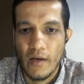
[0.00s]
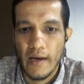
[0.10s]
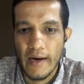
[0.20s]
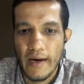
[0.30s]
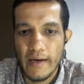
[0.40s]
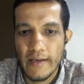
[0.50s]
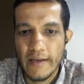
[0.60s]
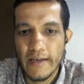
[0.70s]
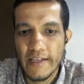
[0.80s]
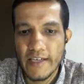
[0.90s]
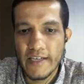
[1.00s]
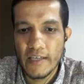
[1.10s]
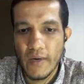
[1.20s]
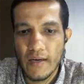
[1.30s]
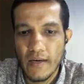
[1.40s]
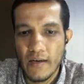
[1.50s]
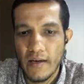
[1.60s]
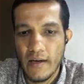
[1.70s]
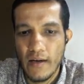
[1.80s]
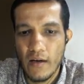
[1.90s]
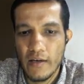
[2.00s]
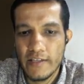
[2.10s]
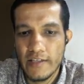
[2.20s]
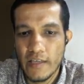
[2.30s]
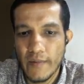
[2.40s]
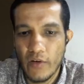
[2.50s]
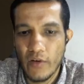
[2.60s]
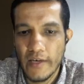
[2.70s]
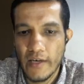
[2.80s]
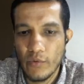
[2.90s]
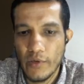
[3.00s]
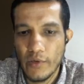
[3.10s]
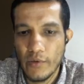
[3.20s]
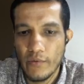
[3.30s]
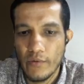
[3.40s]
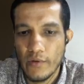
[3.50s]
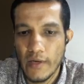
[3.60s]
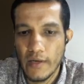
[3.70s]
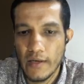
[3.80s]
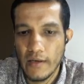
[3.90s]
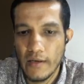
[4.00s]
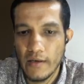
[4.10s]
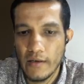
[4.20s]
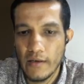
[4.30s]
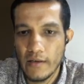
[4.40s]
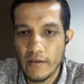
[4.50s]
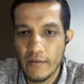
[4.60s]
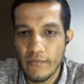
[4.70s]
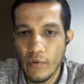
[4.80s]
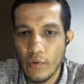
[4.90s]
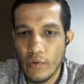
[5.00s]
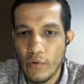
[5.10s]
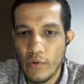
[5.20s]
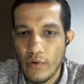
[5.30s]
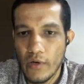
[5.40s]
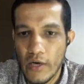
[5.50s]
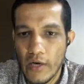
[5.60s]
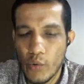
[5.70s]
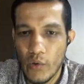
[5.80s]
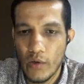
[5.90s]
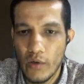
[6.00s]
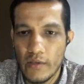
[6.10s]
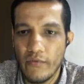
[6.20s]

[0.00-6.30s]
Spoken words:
And here discharge part I already told you that the flow control